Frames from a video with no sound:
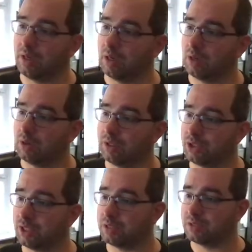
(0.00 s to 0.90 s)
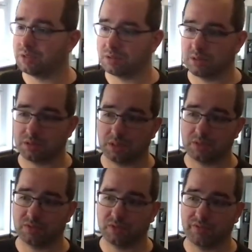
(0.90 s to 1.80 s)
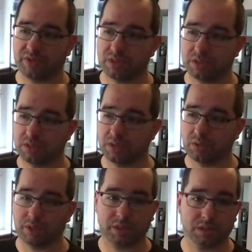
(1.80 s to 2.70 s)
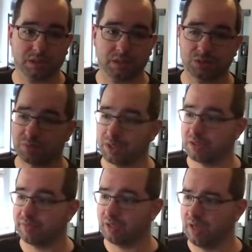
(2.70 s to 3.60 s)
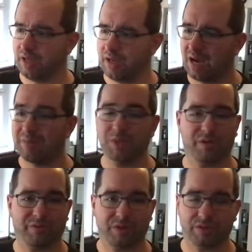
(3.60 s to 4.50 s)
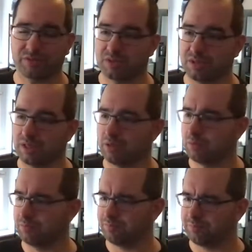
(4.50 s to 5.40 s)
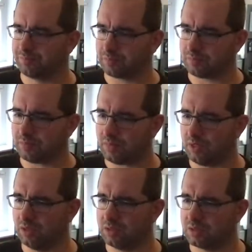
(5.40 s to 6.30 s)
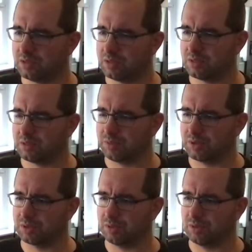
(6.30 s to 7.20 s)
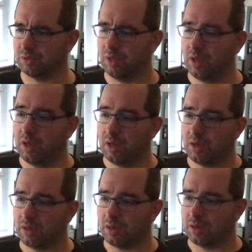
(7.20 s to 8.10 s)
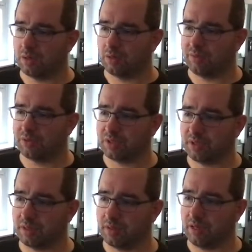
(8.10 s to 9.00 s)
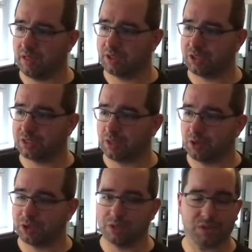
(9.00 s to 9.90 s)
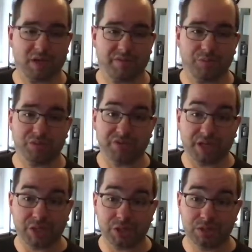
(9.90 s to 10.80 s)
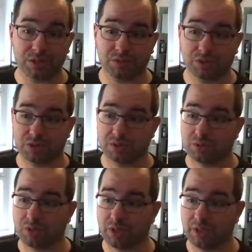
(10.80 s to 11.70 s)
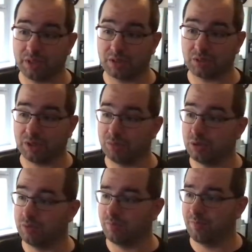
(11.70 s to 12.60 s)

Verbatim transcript: RHS. This, this stands for left-hand side and right-hand side respectively. I'm not a fan of this at all because this is supposed, you know, uh, if you say uh, LHS and RHS, you have abbreviations, which is not really that readable.